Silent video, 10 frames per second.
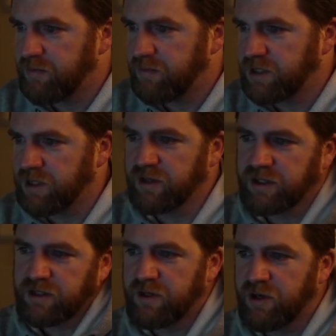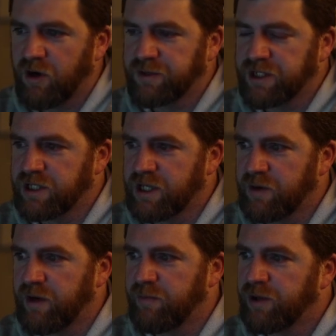So it gives me options. Now
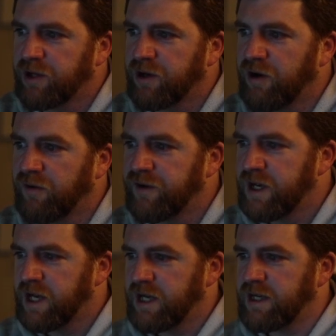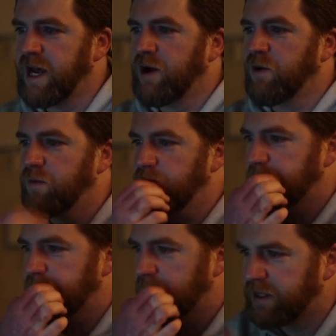when I pull it off, now
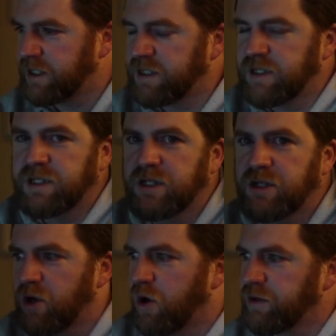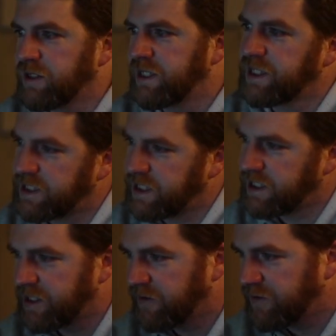this is context
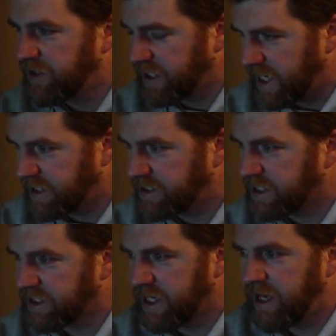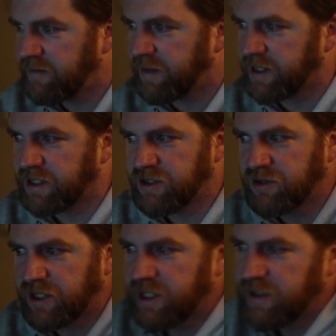sensitive. You can untick that, but there's
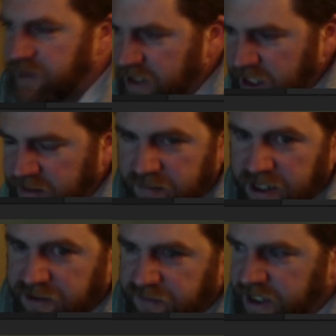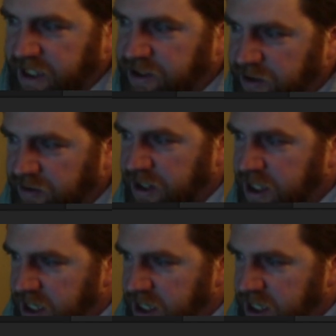usually never much of a need to.